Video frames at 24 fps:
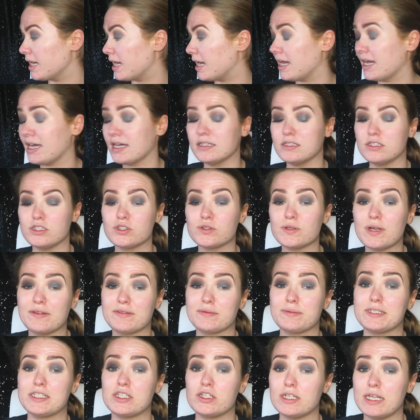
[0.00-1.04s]
And you don't have
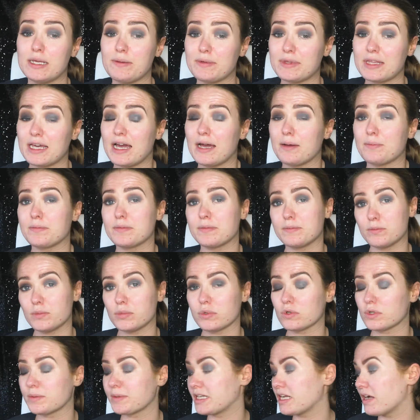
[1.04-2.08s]
to be too neat with that,
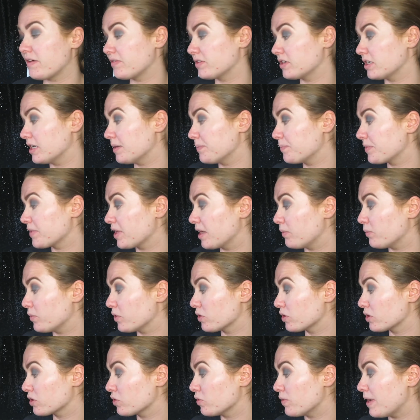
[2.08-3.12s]
we're going to be covering it. We're
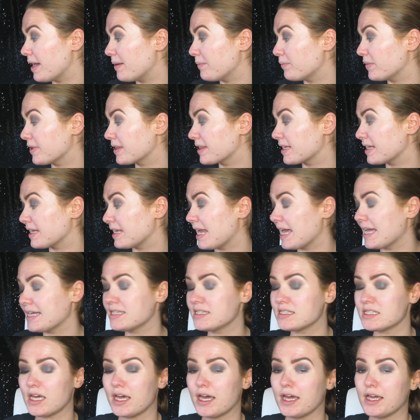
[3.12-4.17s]
going to go in with
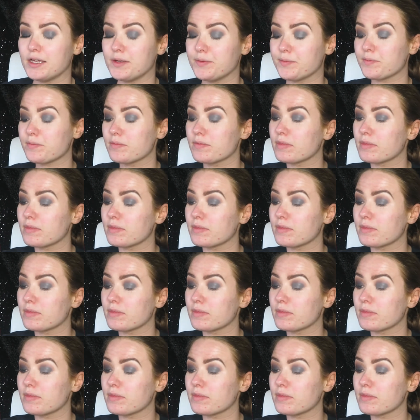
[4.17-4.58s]
Lights Out